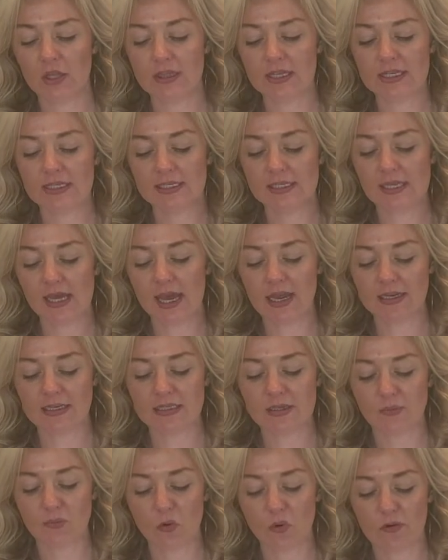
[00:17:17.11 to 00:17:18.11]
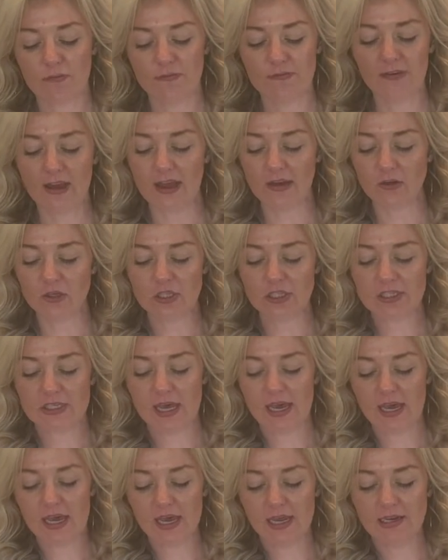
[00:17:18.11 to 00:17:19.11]
This side is a more finer
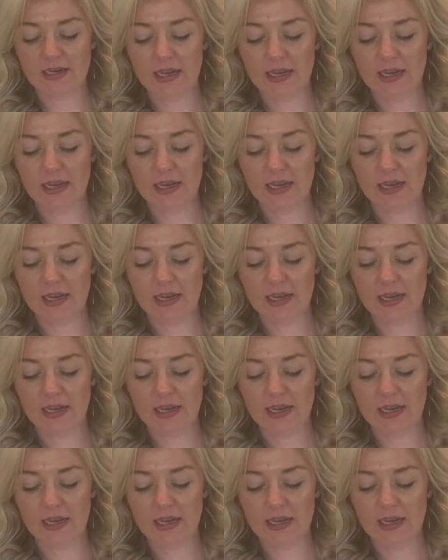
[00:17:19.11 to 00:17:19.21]
side,